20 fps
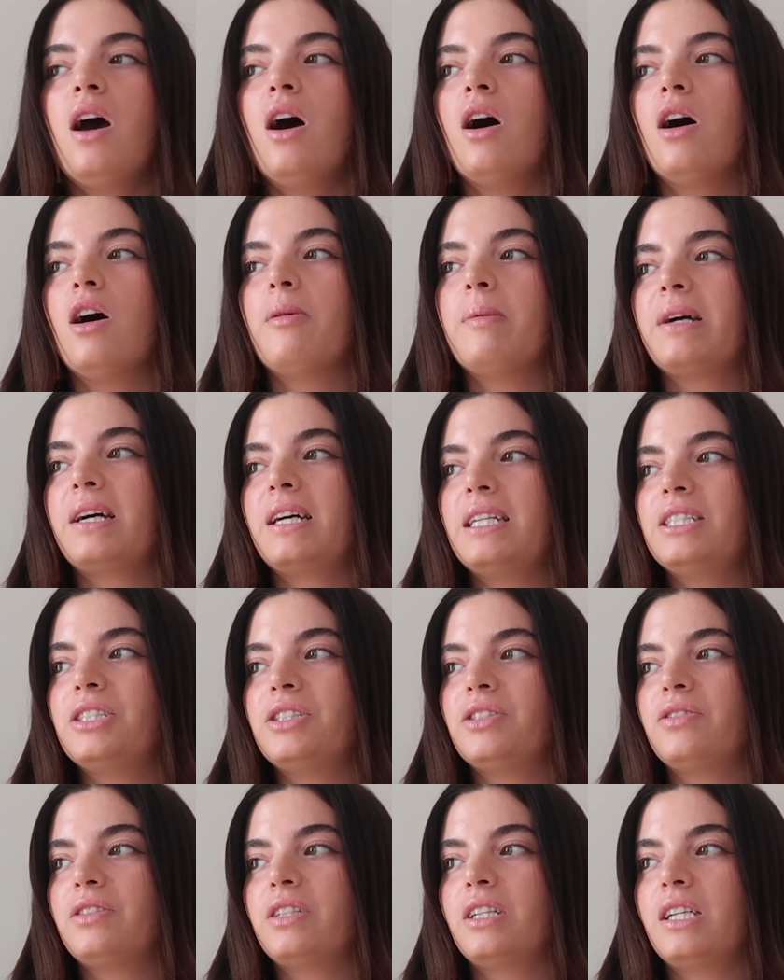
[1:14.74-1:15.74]
Oh my god, I
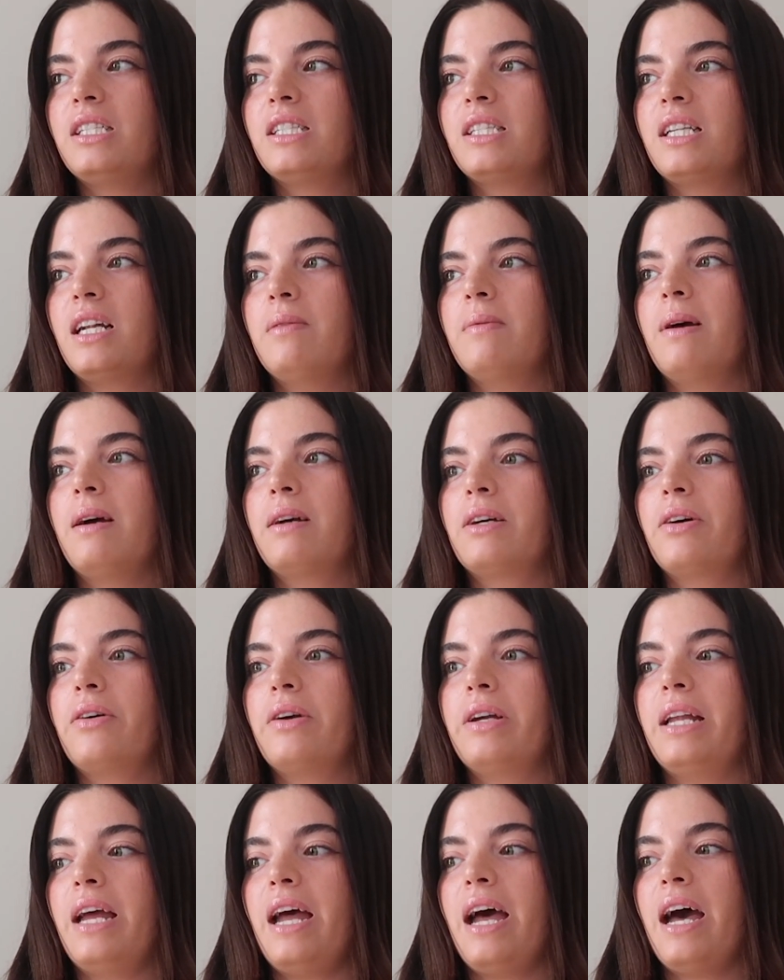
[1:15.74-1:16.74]
just realized that I'm not
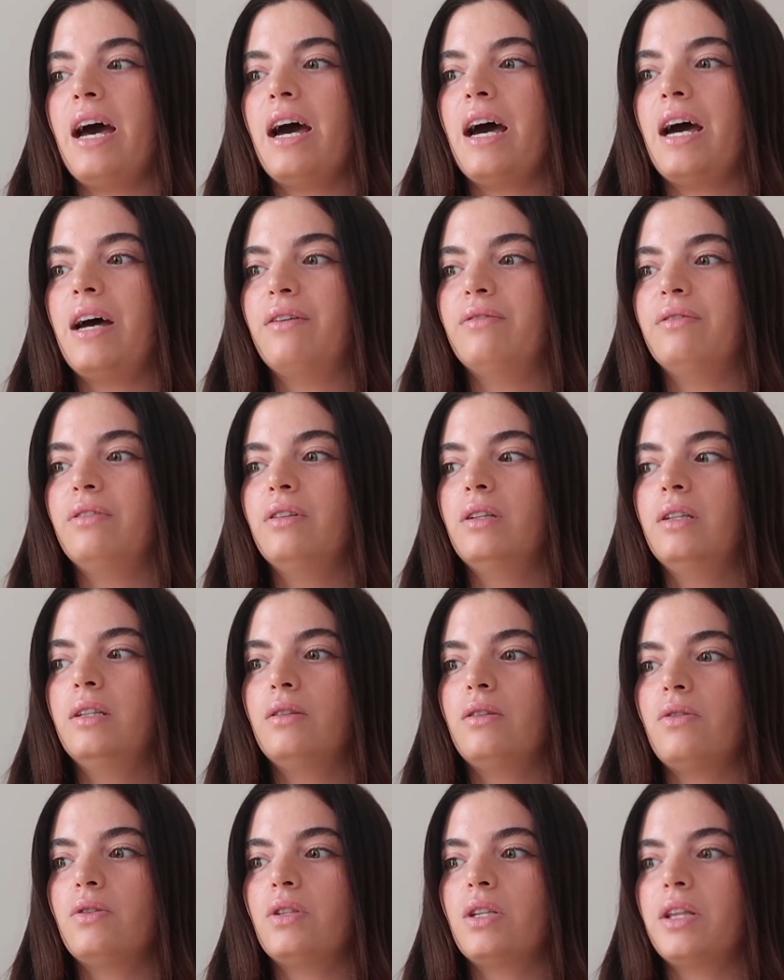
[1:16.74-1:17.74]
going to have
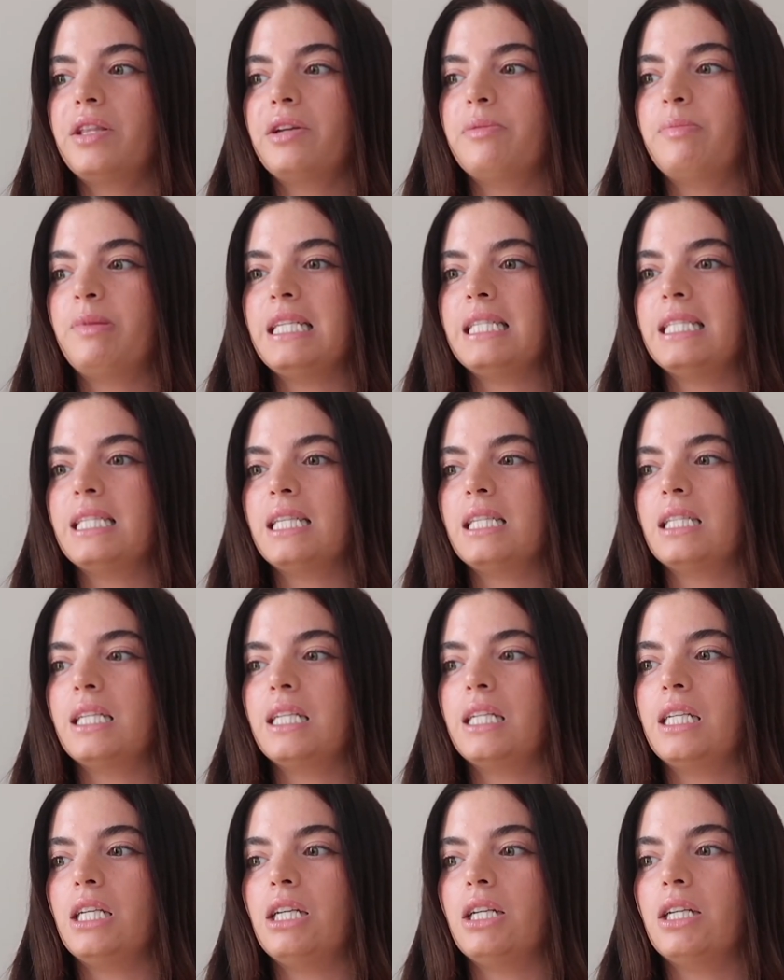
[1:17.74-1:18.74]
those other pieces
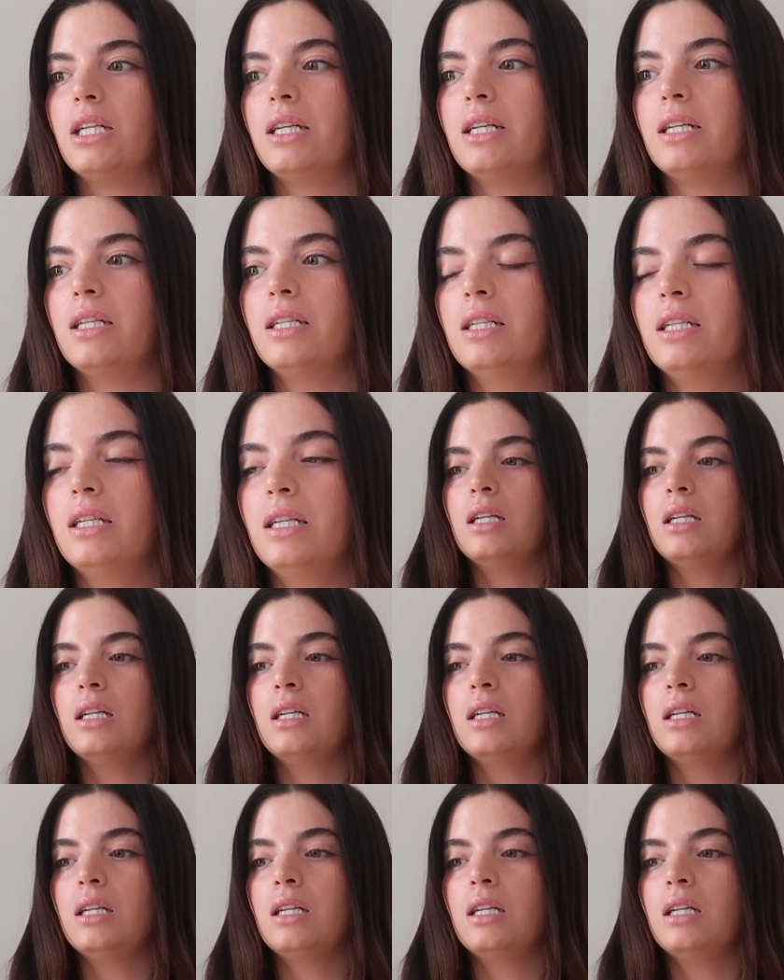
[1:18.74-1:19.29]
in here.